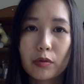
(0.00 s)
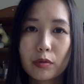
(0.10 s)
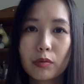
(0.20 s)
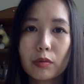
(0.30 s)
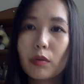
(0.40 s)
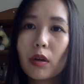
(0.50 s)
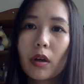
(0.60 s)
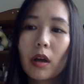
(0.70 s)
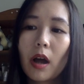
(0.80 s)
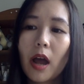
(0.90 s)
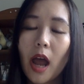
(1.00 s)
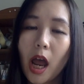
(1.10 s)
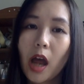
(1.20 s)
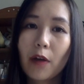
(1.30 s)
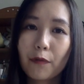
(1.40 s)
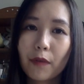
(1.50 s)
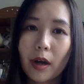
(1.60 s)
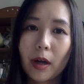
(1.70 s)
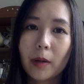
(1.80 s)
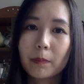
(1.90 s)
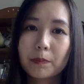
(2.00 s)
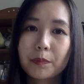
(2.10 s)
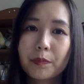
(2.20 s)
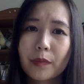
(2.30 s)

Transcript: to have um,